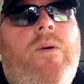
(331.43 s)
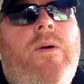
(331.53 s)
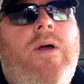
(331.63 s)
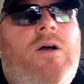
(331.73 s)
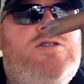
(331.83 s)

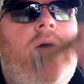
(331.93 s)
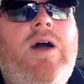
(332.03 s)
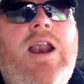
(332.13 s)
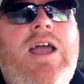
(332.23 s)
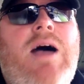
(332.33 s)
Also, I
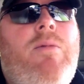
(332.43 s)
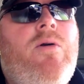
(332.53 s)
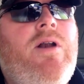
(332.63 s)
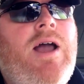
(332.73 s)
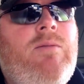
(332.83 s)
got a yabo
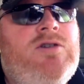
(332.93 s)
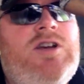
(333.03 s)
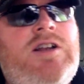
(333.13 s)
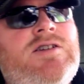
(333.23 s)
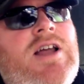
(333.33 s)
today. I'm gonna
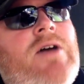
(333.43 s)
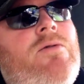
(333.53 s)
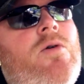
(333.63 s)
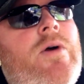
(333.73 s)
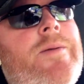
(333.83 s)
set this down
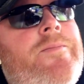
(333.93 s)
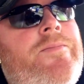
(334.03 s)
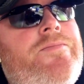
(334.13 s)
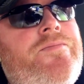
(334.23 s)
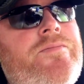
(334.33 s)
real quick.
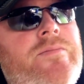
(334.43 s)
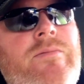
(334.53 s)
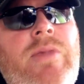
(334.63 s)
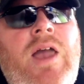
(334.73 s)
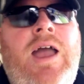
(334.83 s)

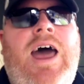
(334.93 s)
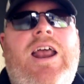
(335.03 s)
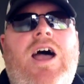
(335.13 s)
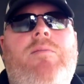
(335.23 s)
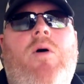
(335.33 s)
I got a
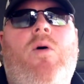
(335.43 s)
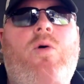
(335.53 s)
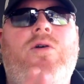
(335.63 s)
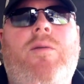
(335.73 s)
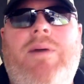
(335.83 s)
yabo. I
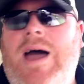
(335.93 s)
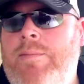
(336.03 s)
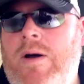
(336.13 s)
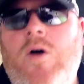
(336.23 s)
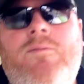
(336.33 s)
ordered a pipe.
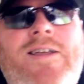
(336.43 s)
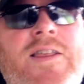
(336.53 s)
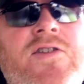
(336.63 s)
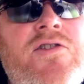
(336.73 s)
Hopefully this is